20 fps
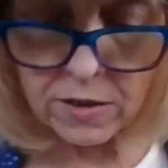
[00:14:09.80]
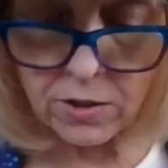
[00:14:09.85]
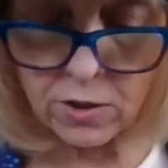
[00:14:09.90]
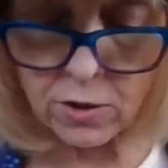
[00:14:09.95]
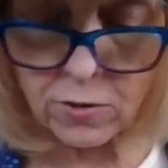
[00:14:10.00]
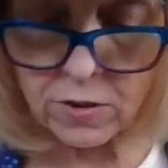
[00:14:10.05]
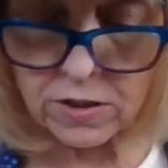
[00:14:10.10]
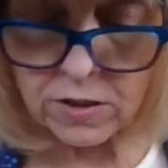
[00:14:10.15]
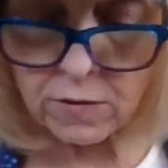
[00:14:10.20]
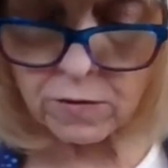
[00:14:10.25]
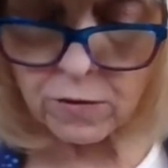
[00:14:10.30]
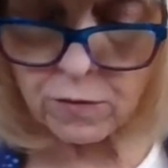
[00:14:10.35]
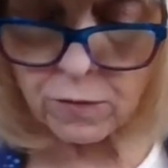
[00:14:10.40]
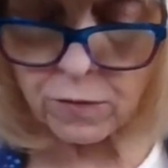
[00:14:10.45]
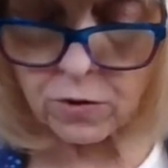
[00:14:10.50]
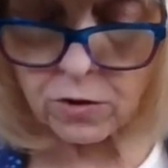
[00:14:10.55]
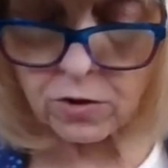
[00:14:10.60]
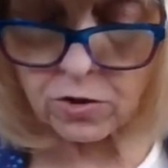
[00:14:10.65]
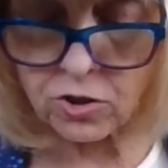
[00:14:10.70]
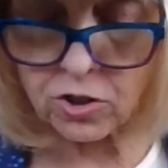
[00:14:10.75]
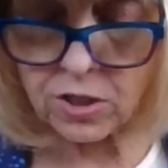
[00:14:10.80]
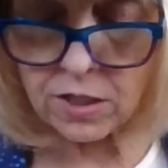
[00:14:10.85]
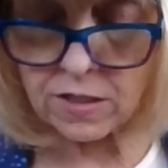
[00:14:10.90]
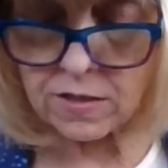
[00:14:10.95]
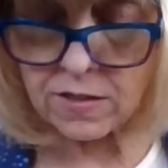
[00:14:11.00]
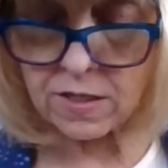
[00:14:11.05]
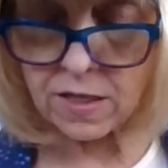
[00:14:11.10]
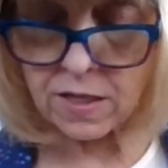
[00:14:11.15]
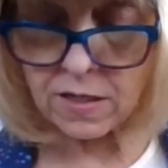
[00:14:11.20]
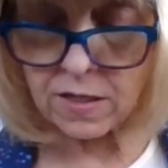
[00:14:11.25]
to Christopher's full cheeks
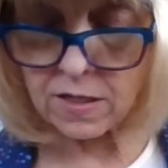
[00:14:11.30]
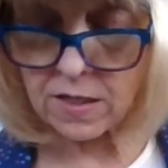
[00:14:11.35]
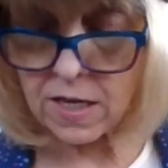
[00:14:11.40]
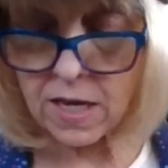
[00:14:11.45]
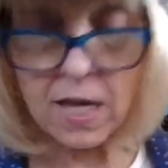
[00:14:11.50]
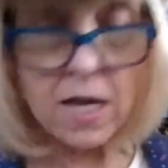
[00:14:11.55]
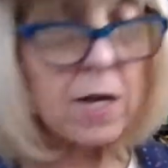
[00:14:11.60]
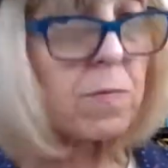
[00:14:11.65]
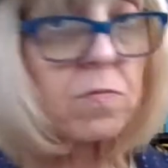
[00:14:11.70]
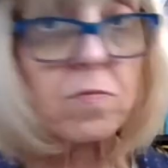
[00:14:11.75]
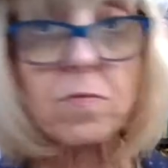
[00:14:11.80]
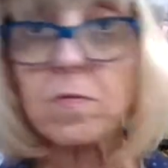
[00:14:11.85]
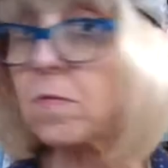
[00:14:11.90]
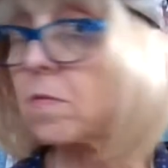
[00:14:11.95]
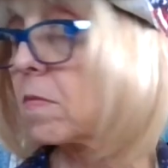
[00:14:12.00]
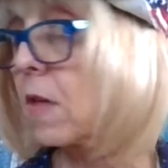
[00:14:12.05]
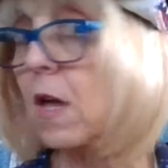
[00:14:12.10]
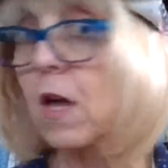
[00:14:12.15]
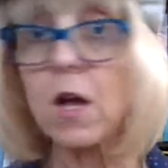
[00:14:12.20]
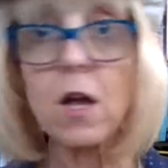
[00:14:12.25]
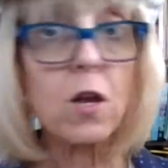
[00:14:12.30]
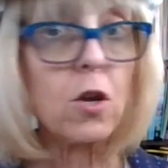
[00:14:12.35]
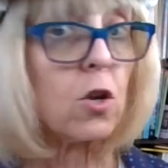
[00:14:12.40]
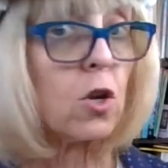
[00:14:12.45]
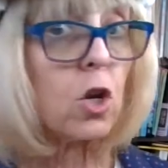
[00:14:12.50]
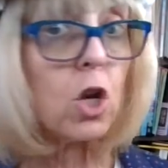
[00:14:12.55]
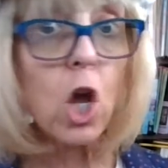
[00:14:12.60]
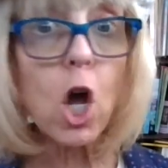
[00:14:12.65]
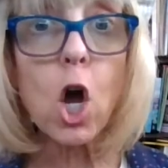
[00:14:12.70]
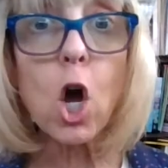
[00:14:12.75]
to indicate,
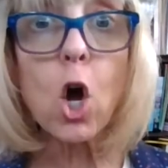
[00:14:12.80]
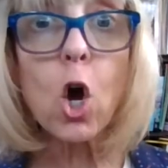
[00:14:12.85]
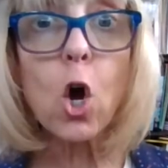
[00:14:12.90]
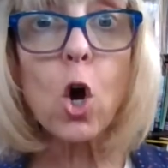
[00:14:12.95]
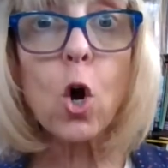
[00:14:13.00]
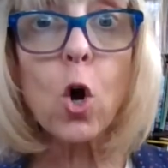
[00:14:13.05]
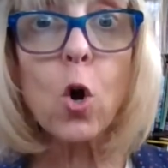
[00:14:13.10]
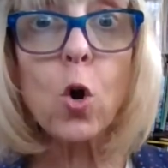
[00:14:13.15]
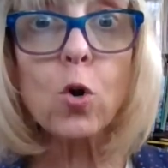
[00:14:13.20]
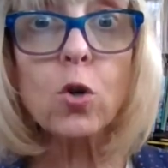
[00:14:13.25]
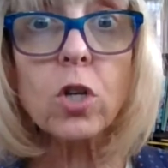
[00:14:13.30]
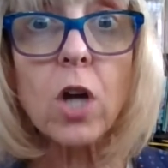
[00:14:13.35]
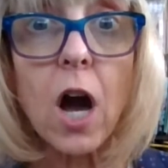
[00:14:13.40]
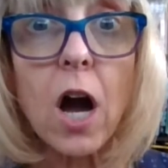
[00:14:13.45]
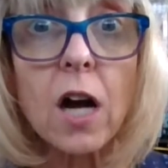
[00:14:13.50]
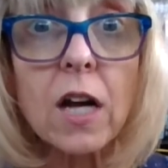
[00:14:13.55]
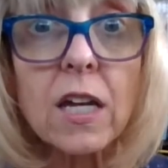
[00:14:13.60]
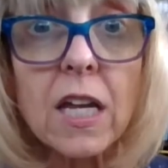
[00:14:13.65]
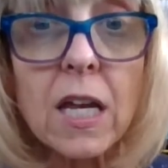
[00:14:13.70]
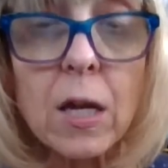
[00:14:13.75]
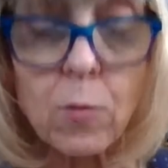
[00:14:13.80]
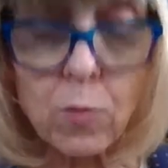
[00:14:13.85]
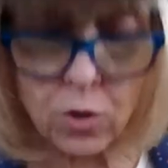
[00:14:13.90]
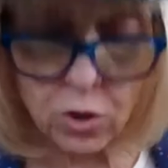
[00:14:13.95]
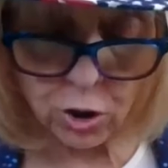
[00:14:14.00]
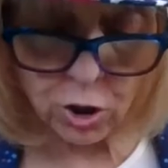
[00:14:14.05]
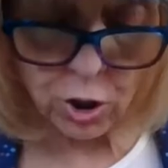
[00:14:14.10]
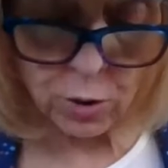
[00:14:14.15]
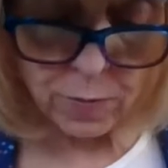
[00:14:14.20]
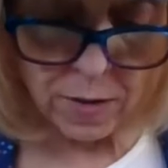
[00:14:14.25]
"No talking
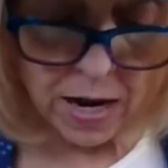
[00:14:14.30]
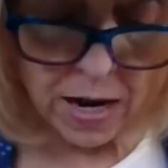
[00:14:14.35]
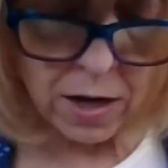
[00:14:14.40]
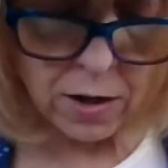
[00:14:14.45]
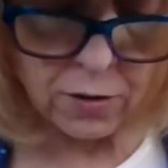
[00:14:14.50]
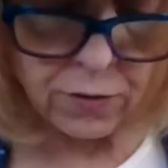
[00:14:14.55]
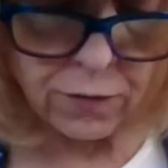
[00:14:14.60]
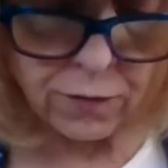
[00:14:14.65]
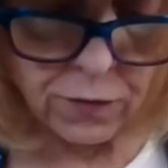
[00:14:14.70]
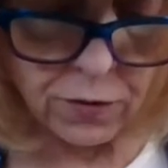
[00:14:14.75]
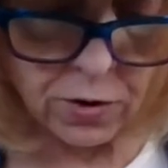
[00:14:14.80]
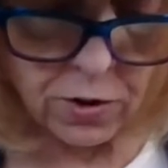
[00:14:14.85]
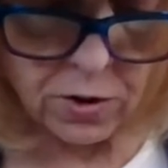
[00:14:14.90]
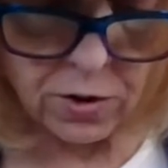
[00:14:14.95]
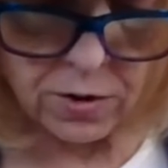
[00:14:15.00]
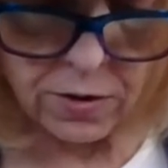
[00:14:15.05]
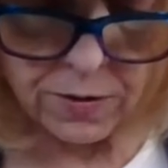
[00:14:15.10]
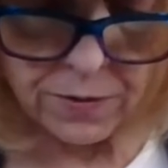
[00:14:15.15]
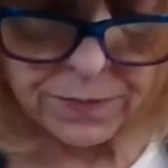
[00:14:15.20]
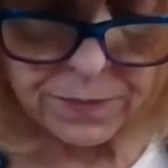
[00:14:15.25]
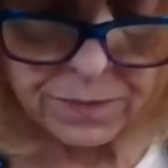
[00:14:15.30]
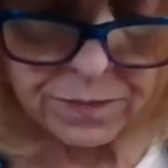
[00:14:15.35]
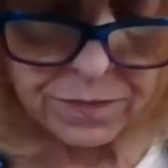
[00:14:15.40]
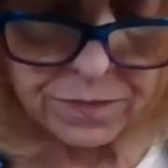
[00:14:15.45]
with your mouth full."